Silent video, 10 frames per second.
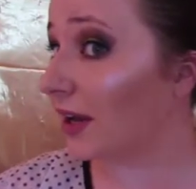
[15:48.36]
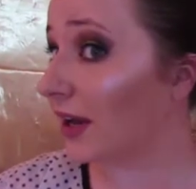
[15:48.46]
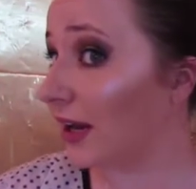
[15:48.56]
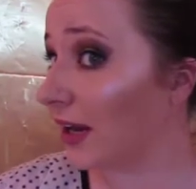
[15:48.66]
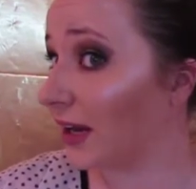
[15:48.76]

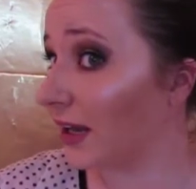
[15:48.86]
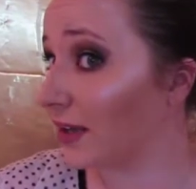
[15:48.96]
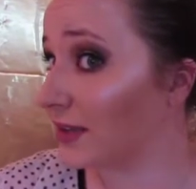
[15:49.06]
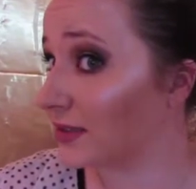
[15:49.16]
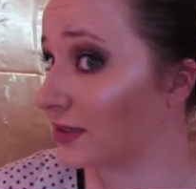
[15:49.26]
and it
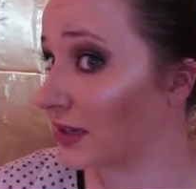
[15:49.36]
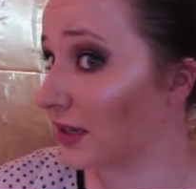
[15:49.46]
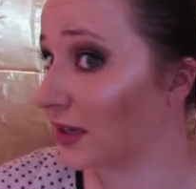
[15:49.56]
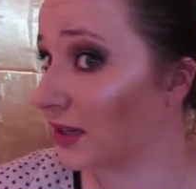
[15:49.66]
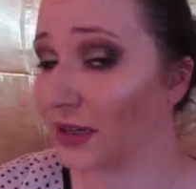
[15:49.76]
is
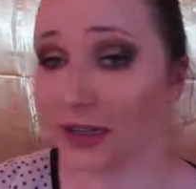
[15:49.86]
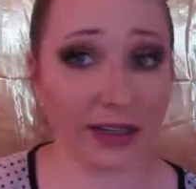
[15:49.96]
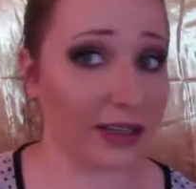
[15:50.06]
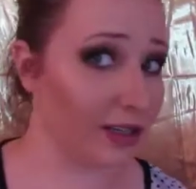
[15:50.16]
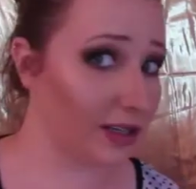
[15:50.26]

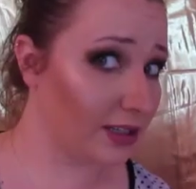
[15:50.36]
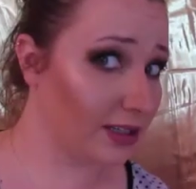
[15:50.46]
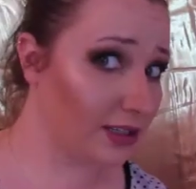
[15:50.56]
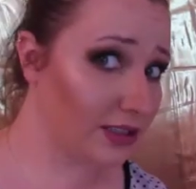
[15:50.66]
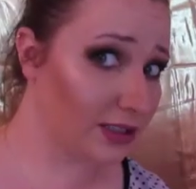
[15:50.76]

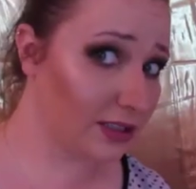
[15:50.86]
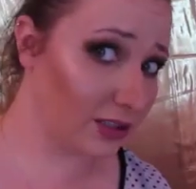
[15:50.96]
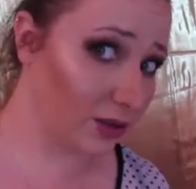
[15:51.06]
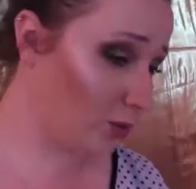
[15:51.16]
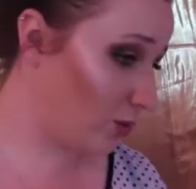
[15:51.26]

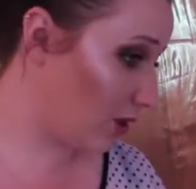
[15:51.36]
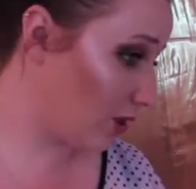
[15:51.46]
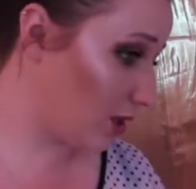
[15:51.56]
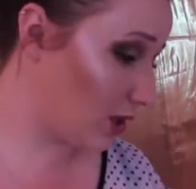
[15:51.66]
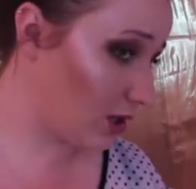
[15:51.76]

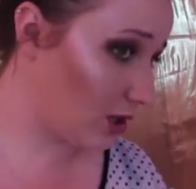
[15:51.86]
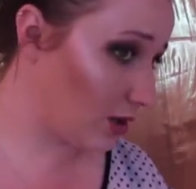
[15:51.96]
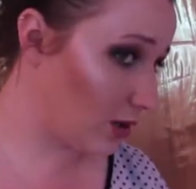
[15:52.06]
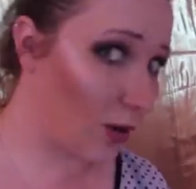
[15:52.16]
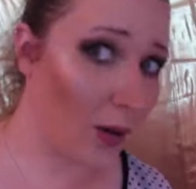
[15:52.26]
super
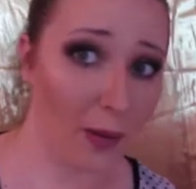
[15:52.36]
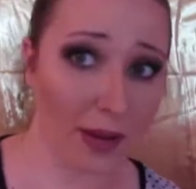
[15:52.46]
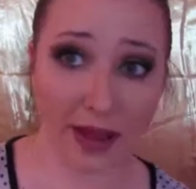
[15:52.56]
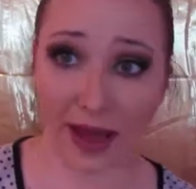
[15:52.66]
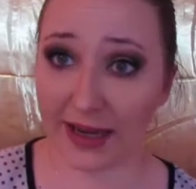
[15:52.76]

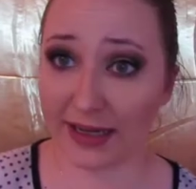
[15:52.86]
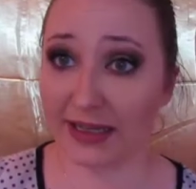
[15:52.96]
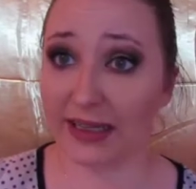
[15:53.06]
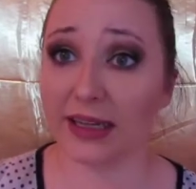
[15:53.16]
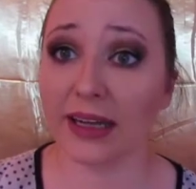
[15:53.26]

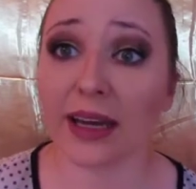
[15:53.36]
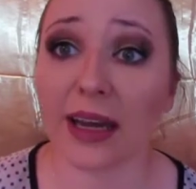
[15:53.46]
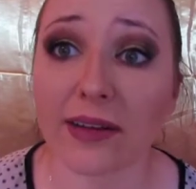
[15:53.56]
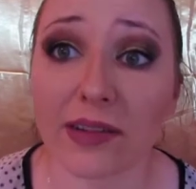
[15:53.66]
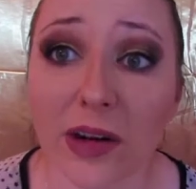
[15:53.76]
blinding. I
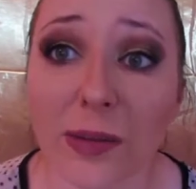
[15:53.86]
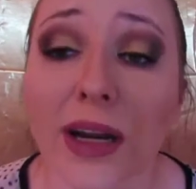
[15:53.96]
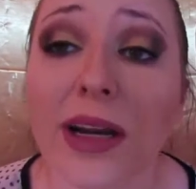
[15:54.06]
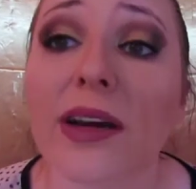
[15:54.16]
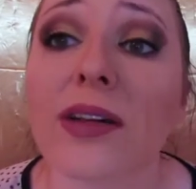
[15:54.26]
have it on
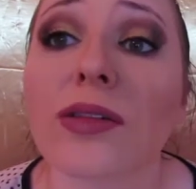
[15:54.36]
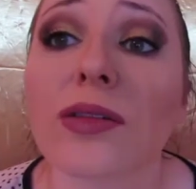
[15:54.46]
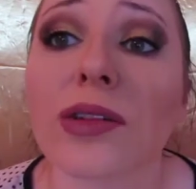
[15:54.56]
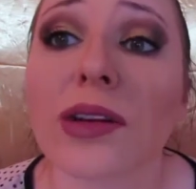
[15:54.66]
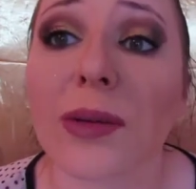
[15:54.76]
my
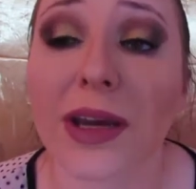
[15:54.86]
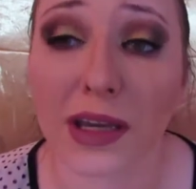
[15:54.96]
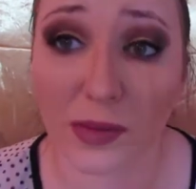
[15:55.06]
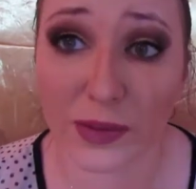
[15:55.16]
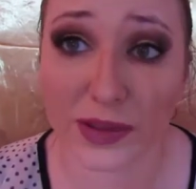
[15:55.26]
nose and my
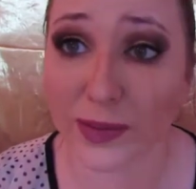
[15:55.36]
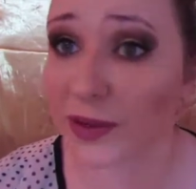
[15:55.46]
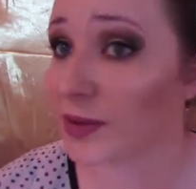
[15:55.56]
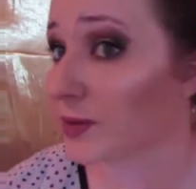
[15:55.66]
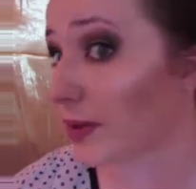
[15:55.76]
cupid's
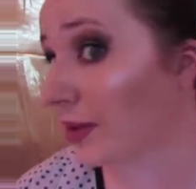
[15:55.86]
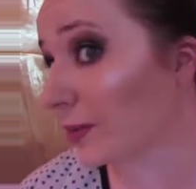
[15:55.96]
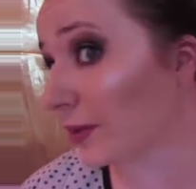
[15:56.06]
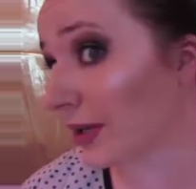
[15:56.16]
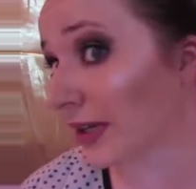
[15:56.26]
bow as
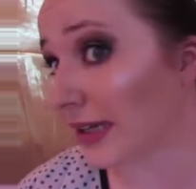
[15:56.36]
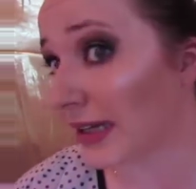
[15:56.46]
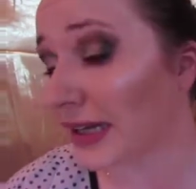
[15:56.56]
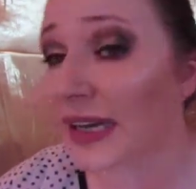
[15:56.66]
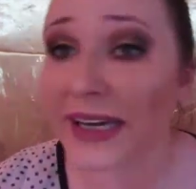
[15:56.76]
well, but
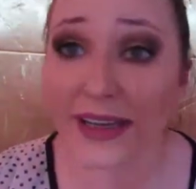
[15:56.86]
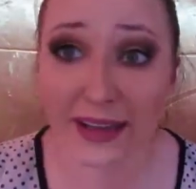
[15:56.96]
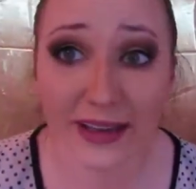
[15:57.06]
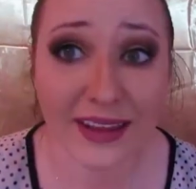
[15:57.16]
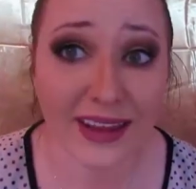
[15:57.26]

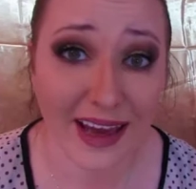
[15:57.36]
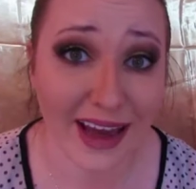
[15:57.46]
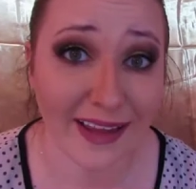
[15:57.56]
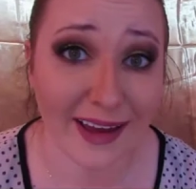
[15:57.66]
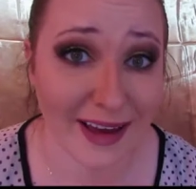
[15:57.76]
that
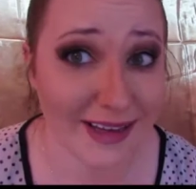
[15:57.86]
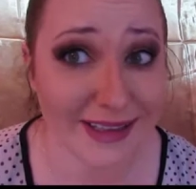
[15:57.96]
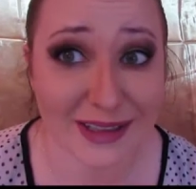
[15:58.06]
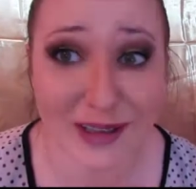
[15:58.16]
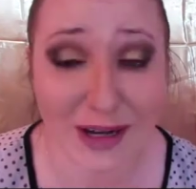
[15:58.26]
highlight is
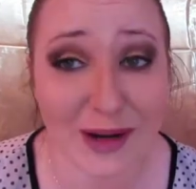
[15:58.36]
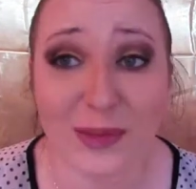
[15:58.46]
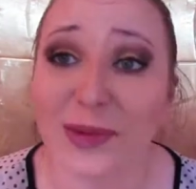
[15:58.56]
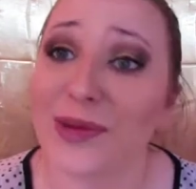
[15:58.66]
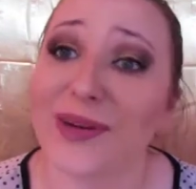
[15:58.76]

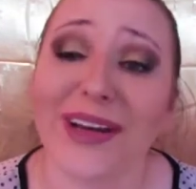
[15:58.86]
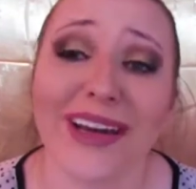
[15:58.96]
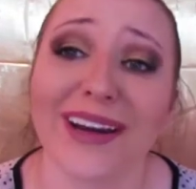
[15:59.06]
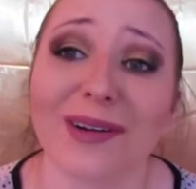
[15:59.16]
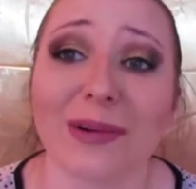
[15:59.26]
incredible
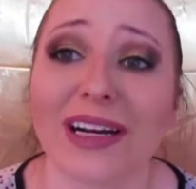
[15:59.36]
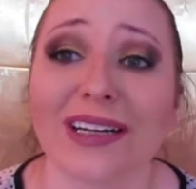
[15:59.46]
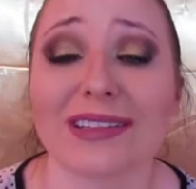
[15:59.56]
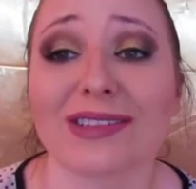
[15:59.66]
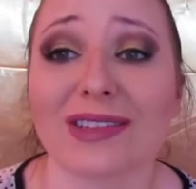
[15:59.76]
and it
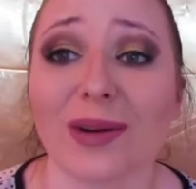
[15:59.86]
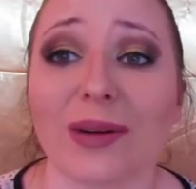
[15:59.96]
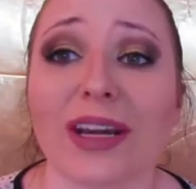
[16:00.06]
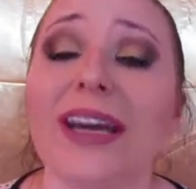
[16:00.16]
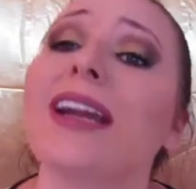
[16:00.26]
wears so
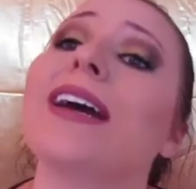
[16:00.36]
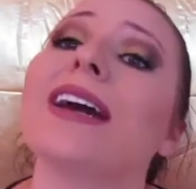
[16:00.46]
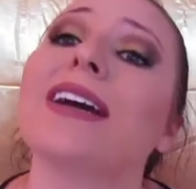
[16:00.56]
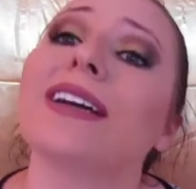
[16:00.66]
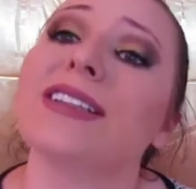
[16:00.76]
good.
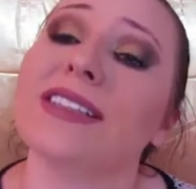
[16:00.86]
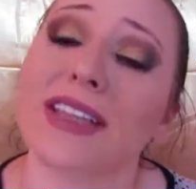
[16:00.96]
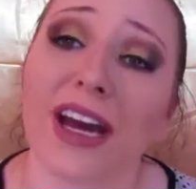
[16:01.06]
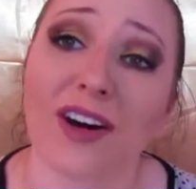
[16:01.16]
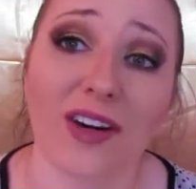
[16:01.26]

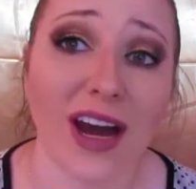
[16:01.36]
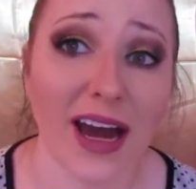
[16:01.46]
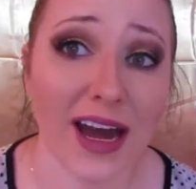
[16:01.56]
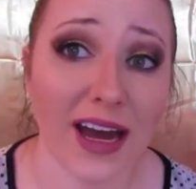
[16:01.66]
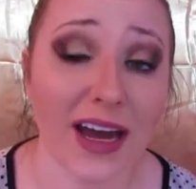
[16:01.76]
So
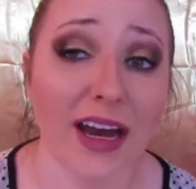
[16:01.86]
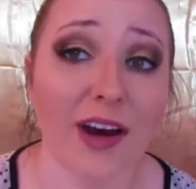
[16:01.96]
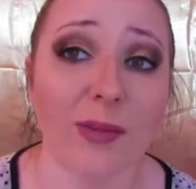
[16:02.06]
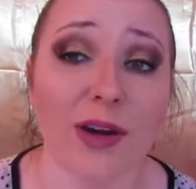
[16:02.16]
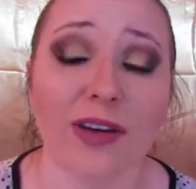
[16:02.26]
I
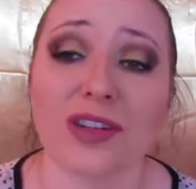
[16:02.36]
hope y'all